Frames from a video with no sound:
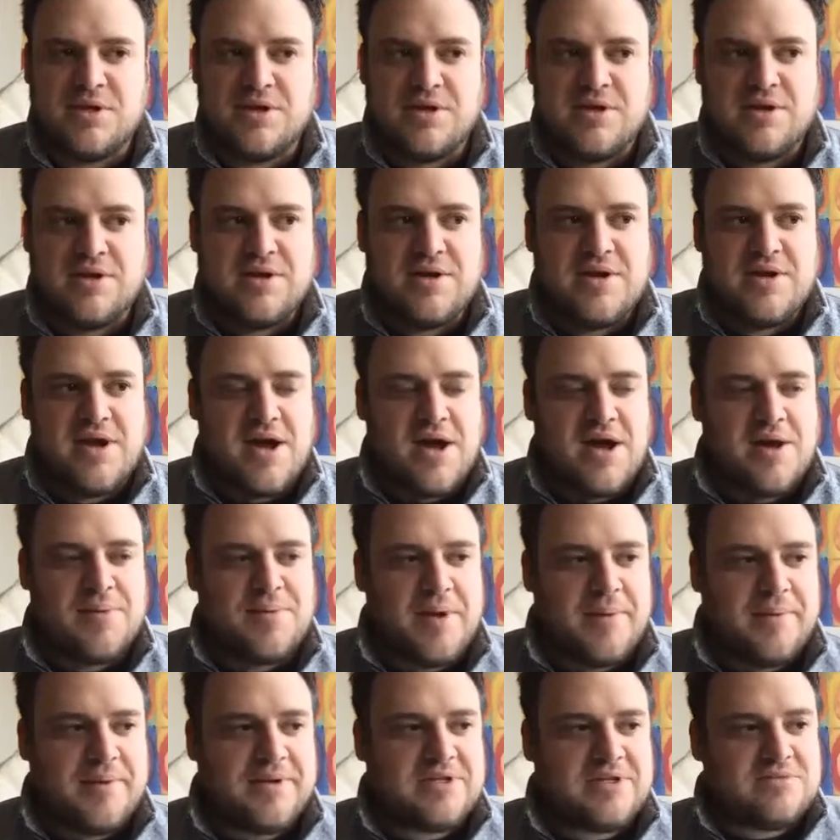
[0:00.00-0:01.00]
No,
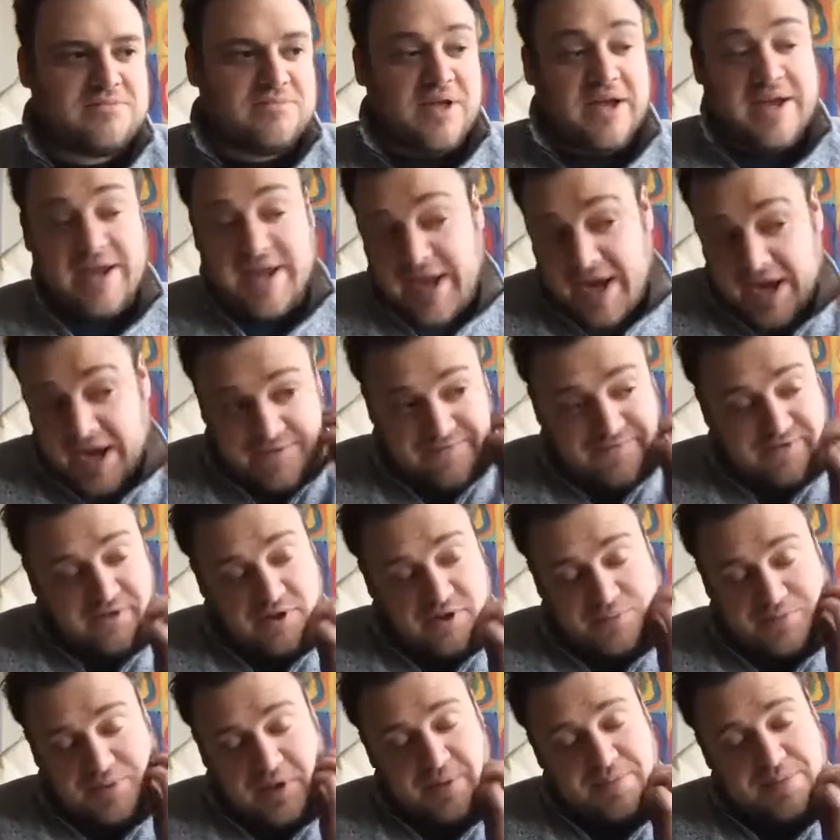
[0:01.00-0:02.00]
maybe like a handful
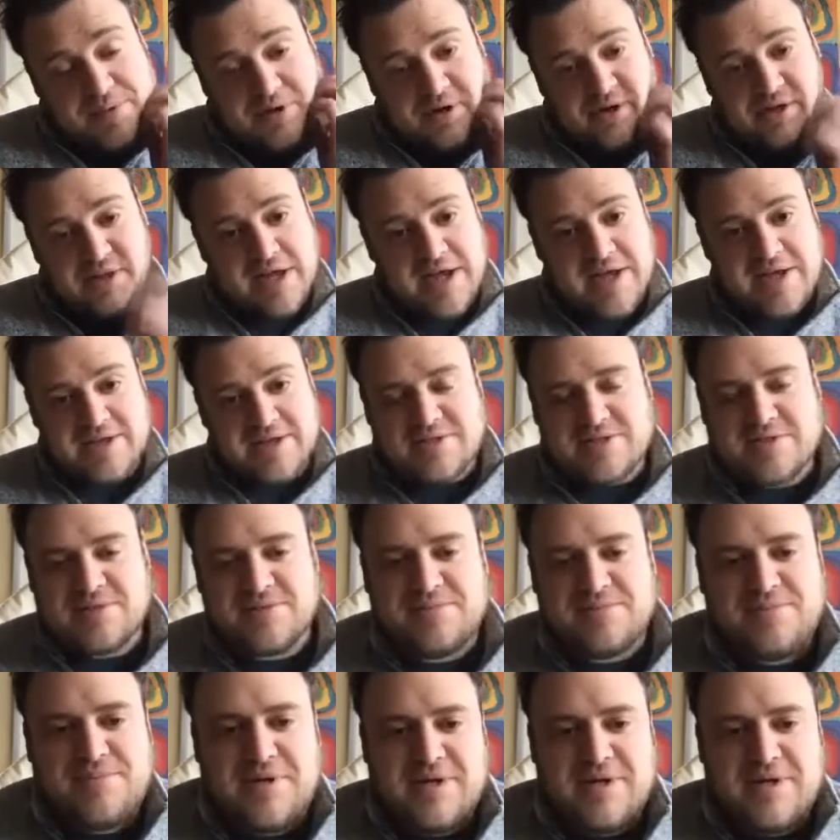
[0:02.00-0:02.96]
of people or less, but